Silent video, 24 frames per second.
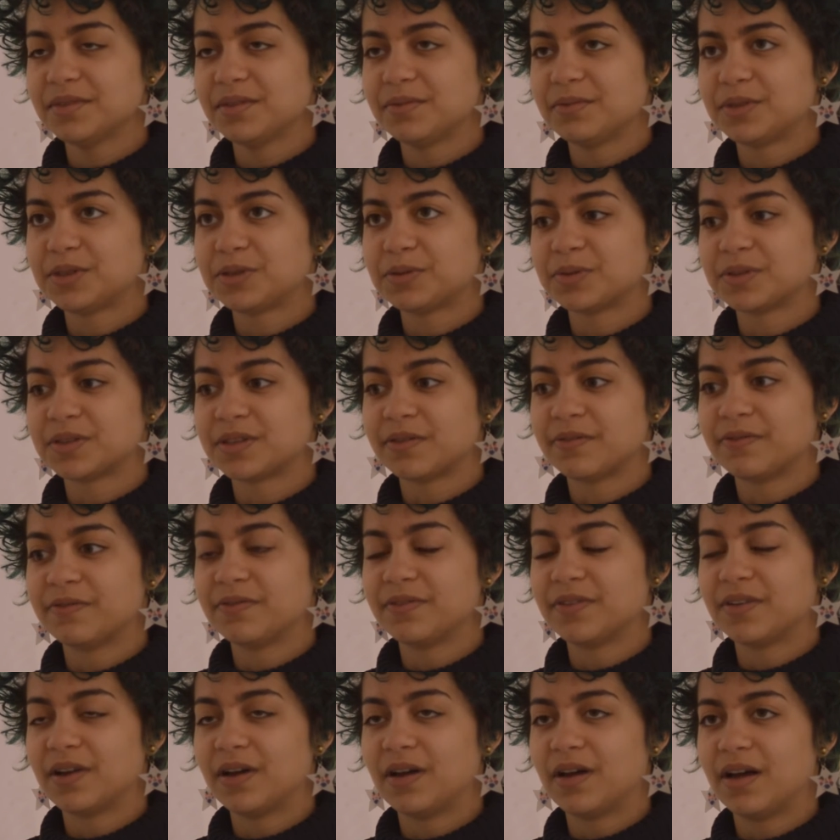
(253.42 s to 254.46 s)
which was
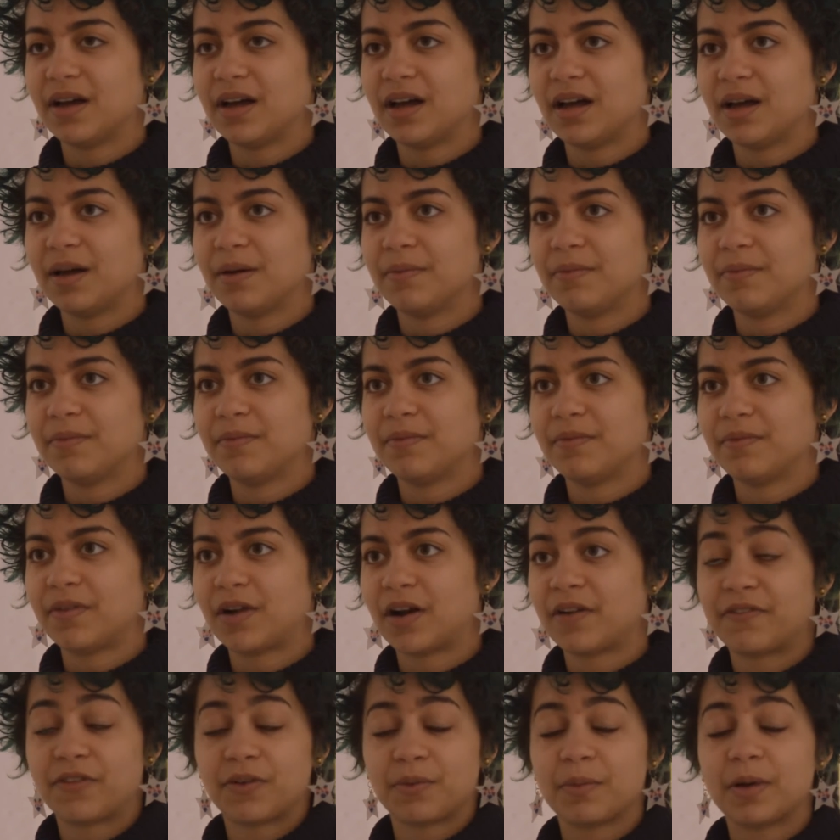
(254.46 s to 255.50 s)

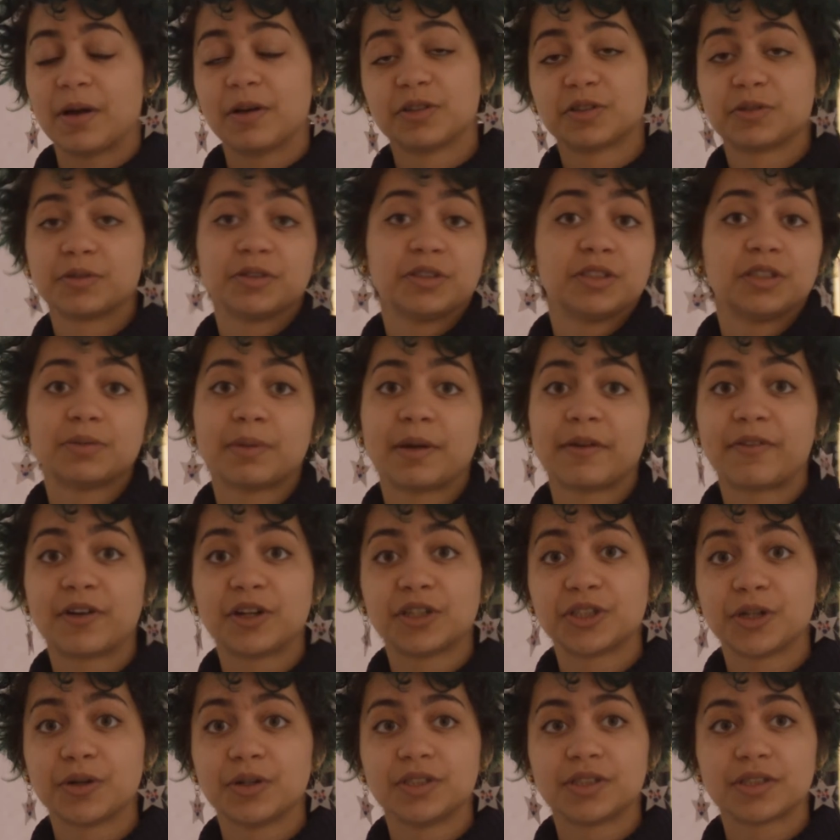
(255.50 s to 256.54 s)
that was just my
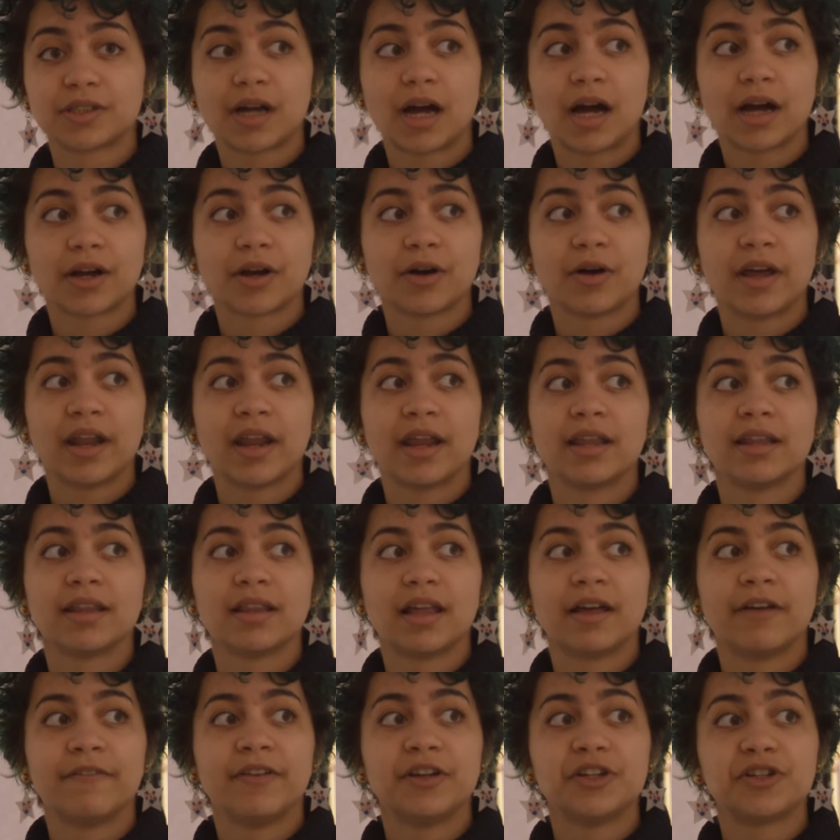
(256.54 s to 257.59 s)
first show in Chicago, and it
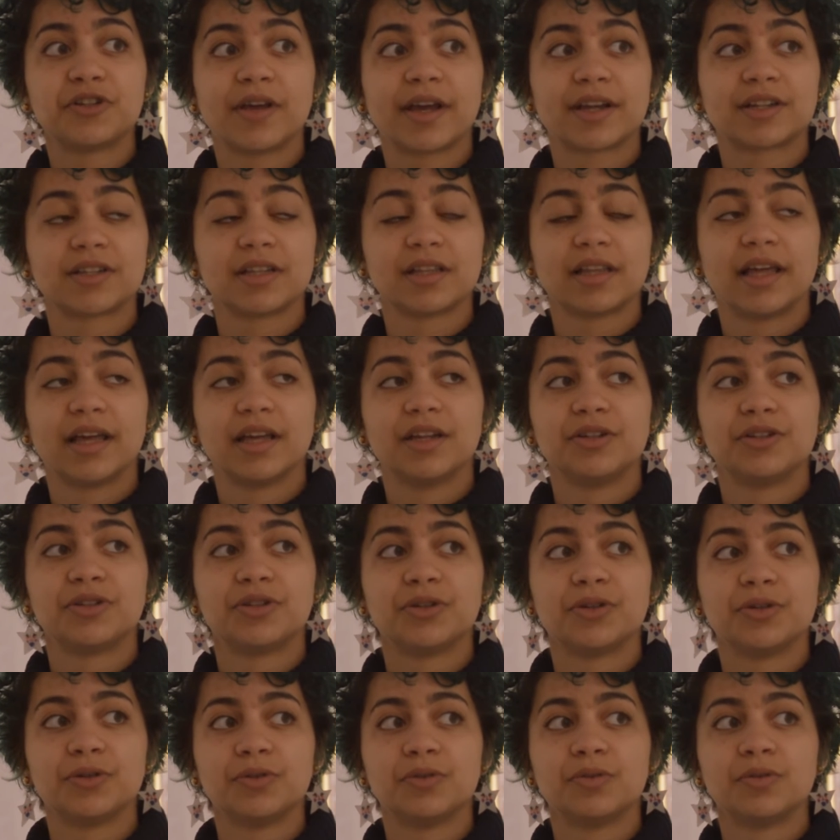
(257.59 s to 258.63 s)
eventually actually led
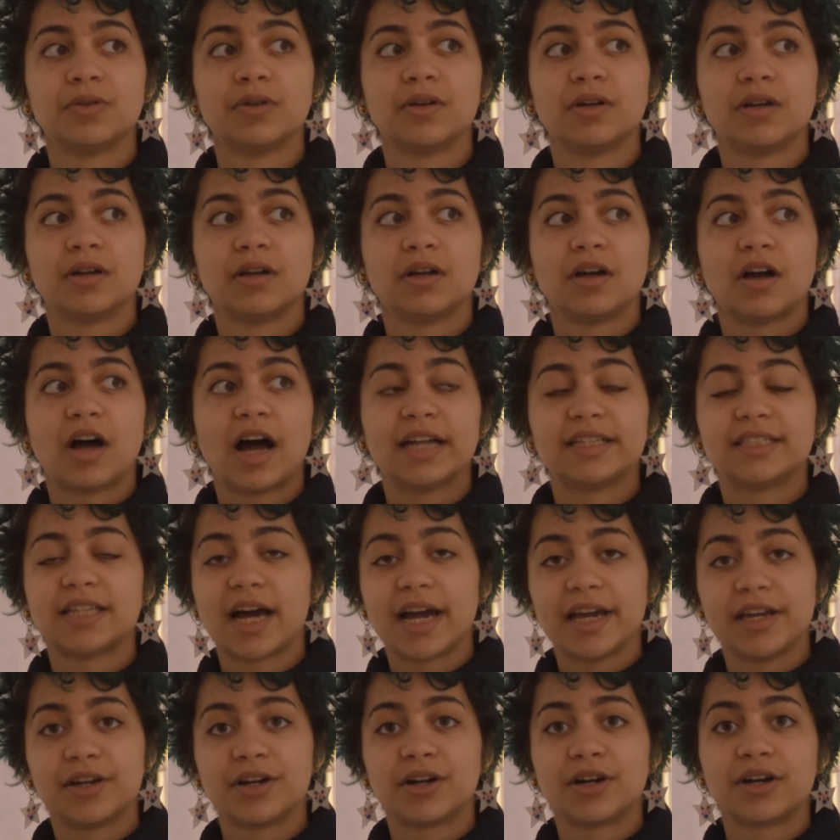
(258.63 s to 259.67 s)
to a
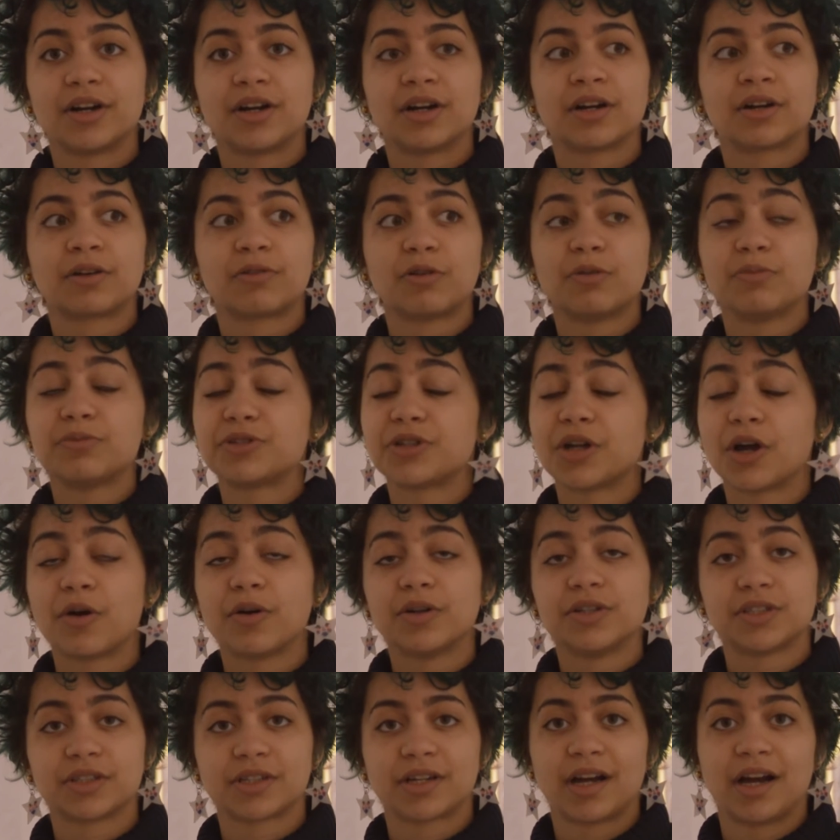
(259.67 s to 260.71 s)
tighter group show
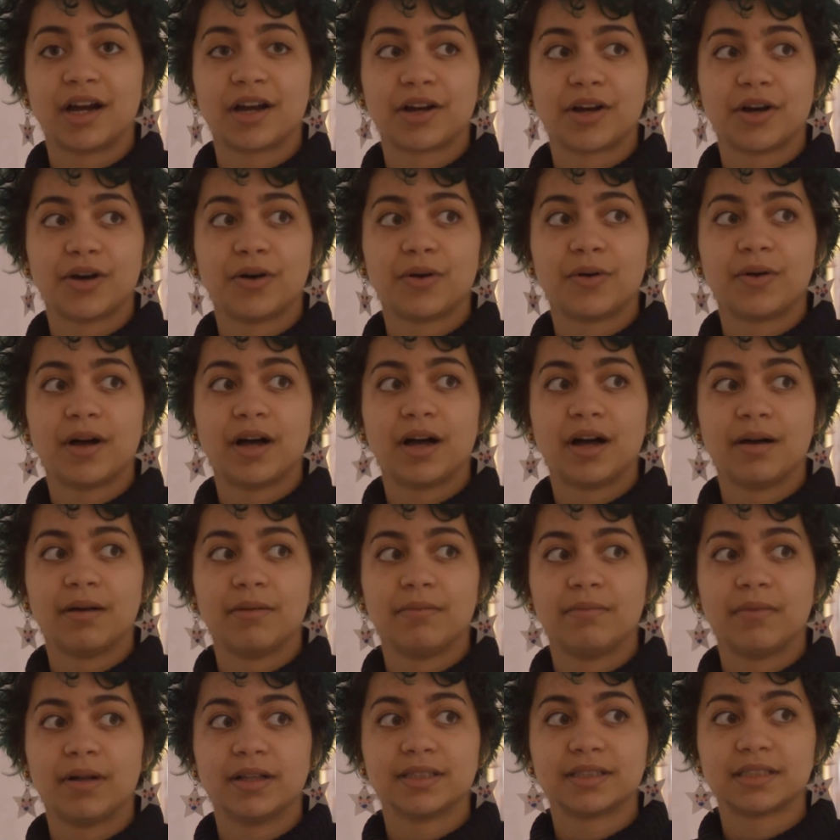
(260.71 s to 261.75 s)
in Chicago
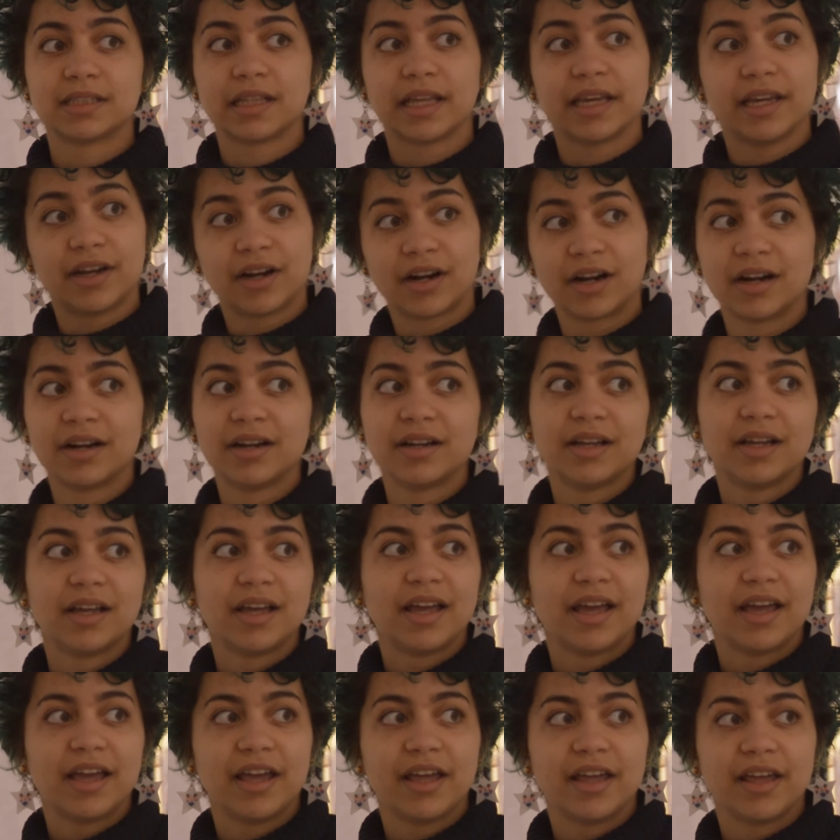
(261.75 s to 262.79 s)
months later
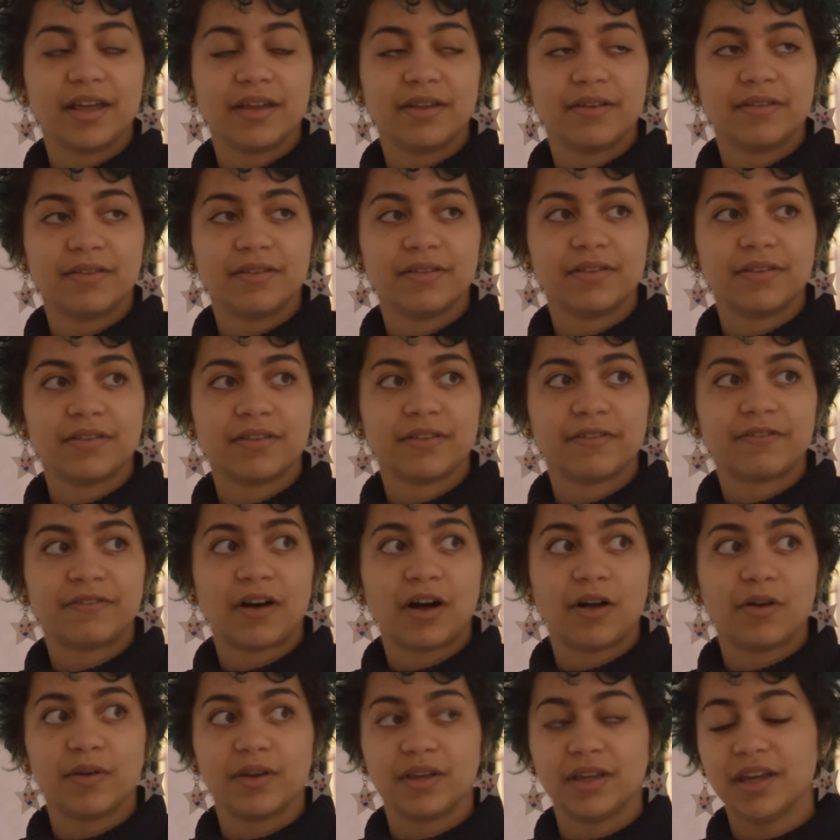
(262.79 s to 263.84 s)
in the
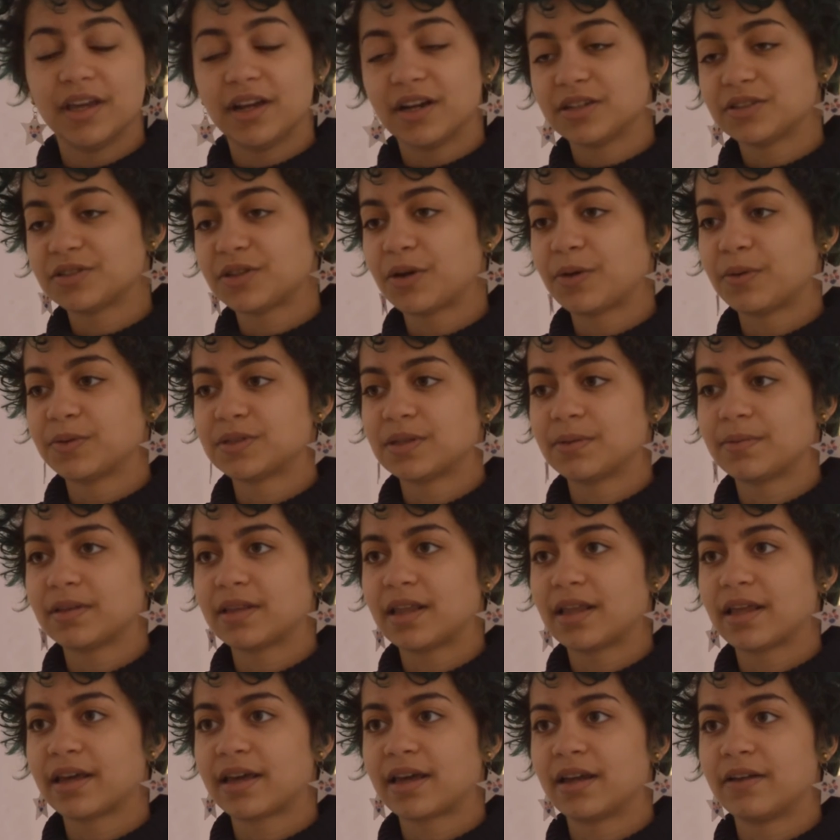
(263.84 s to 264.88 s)
following year. So it was something
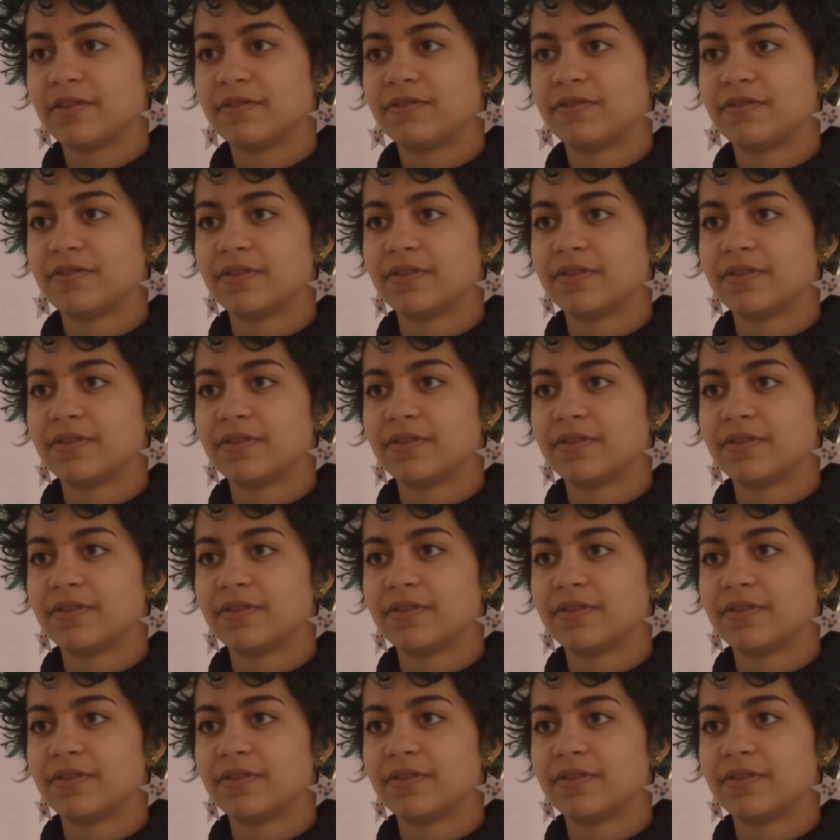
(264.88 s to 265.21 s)
that I kind of,